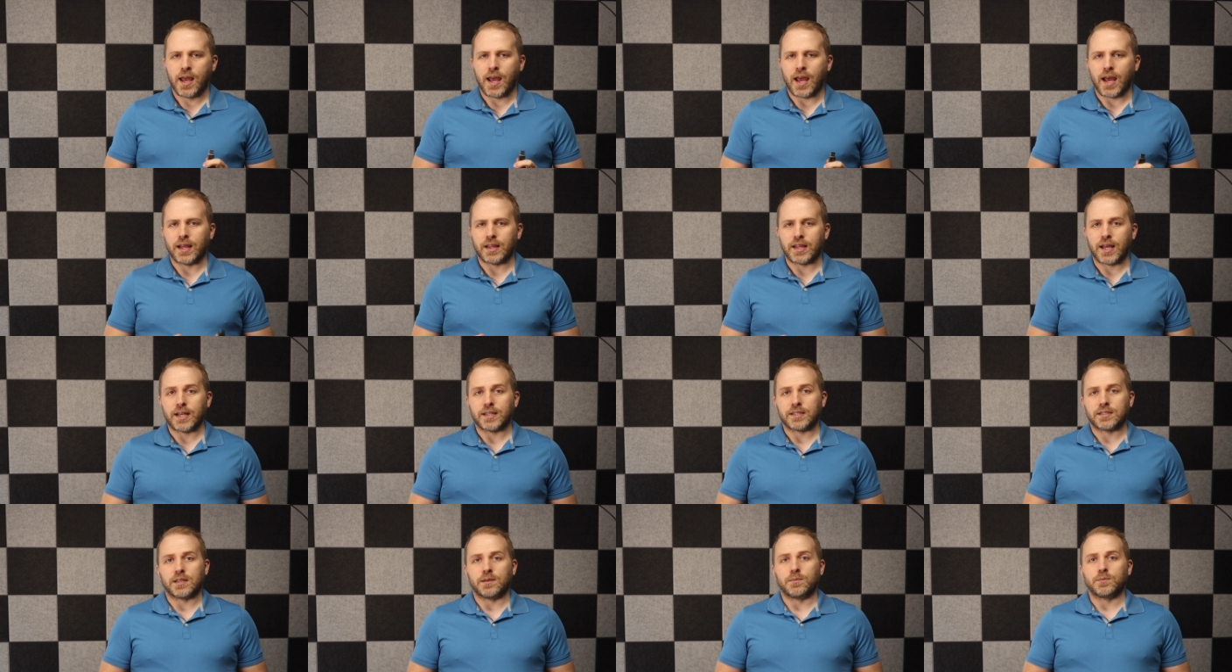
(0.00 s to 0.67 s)
and
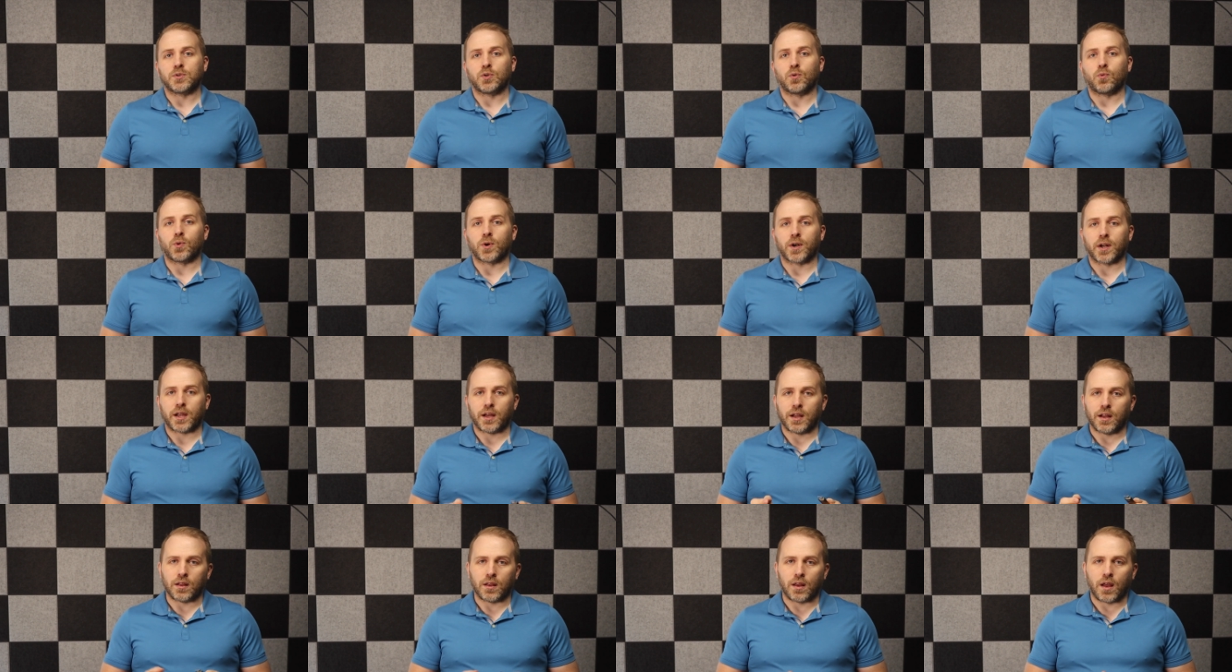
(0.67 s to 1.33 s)
that seemed to
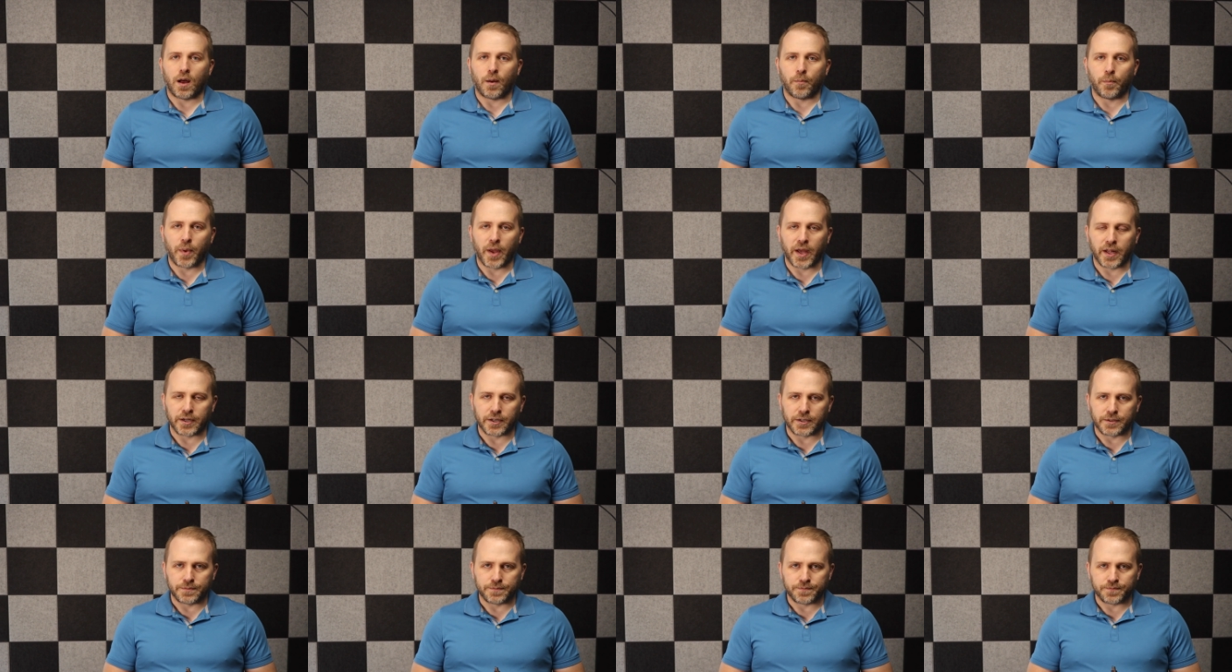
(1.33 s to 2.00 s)
work a lot
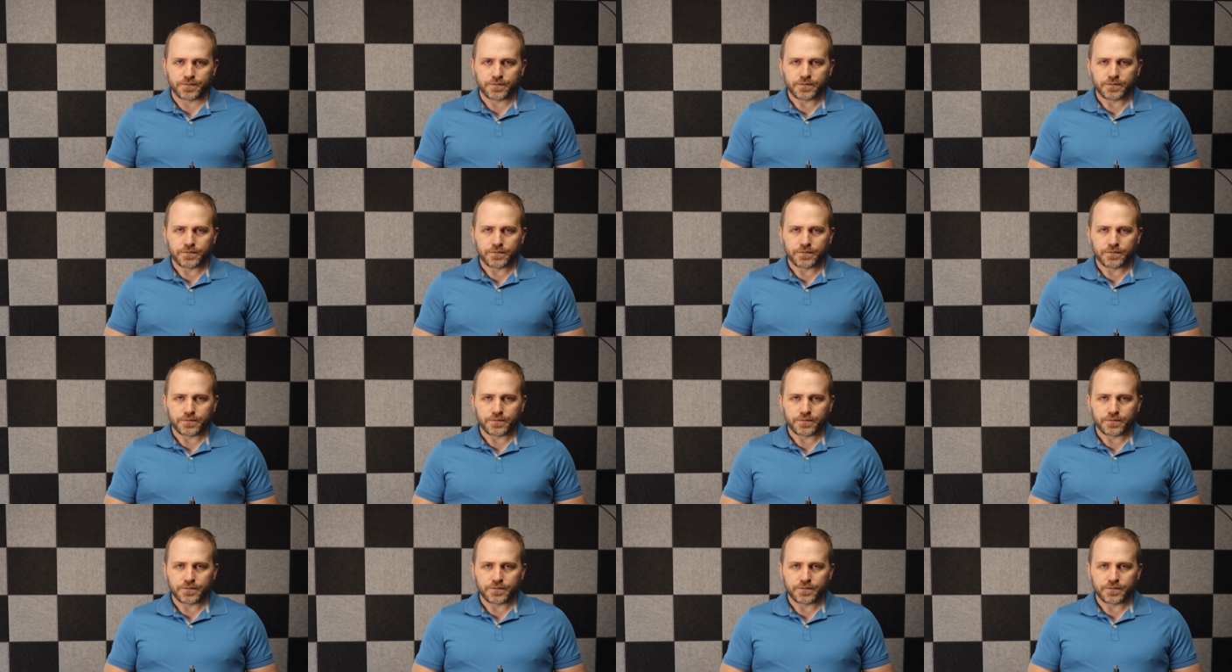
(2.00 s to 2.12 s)
better.